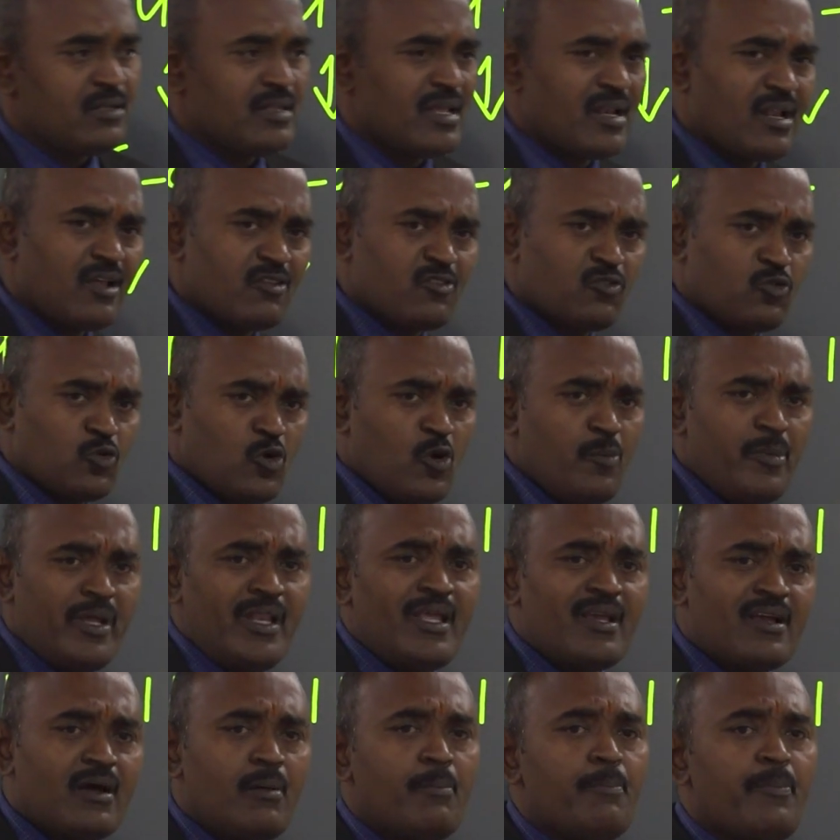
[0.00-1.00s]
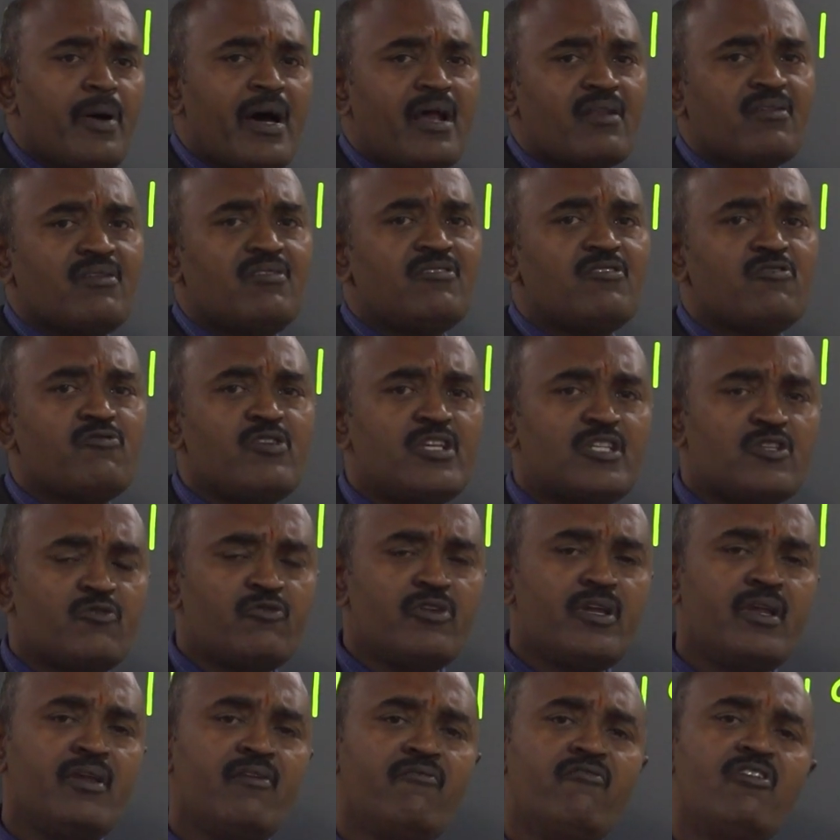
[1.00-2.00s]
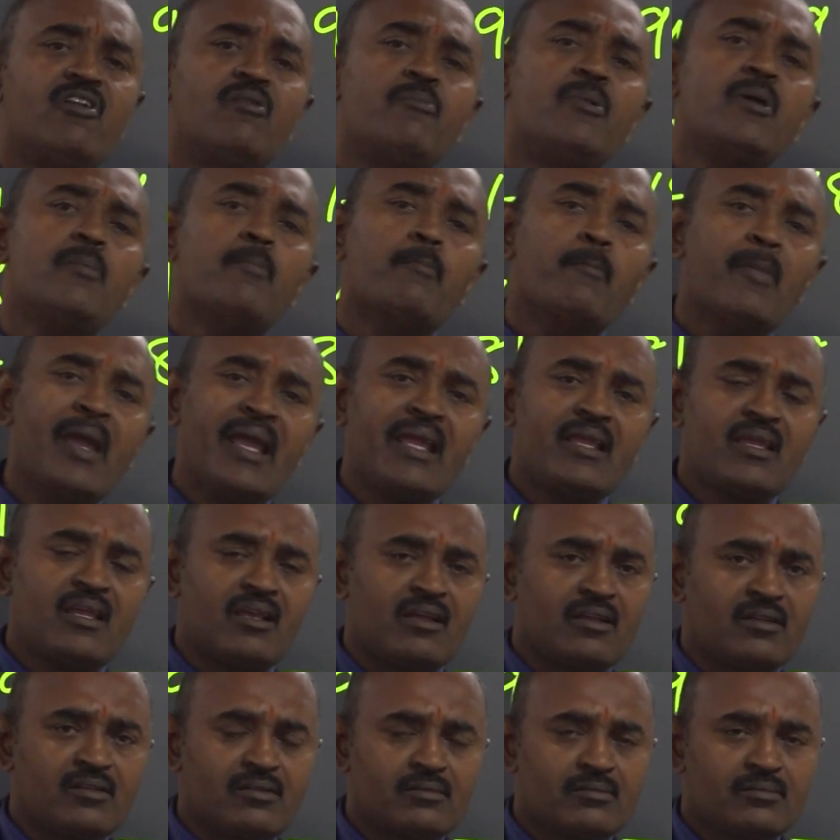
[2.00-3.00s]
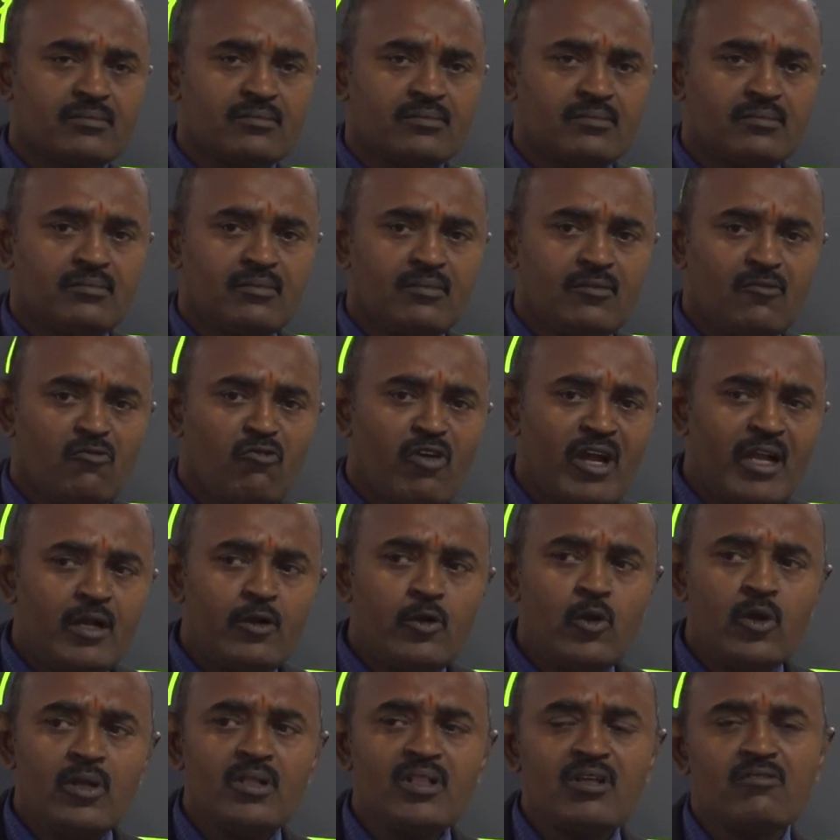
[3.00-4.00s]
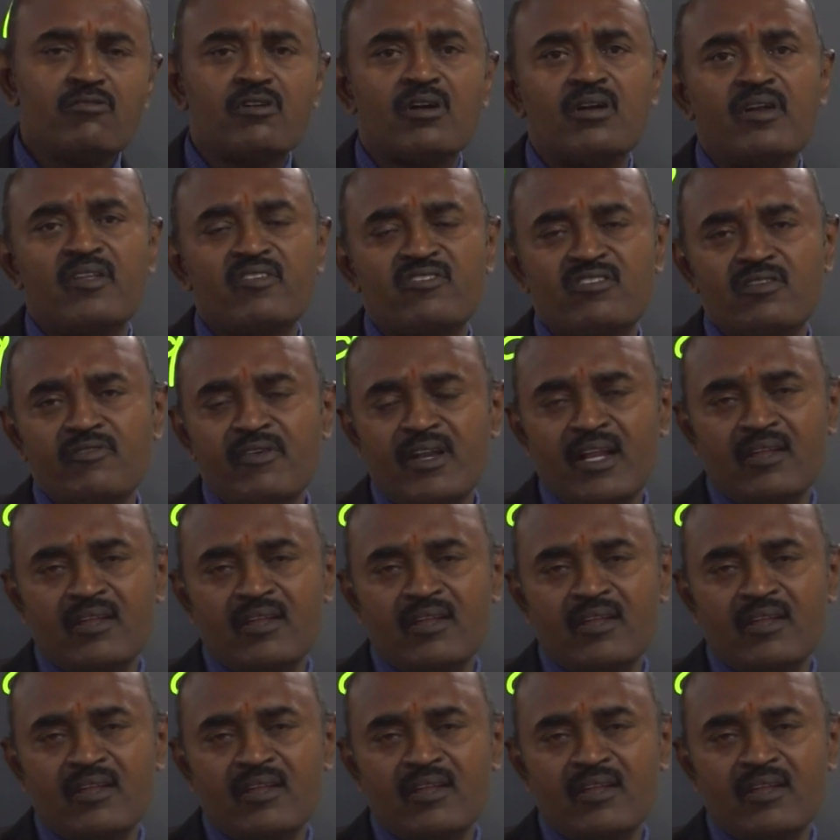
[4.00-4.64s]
there are so many comparisons which we will be making while doing the world history. For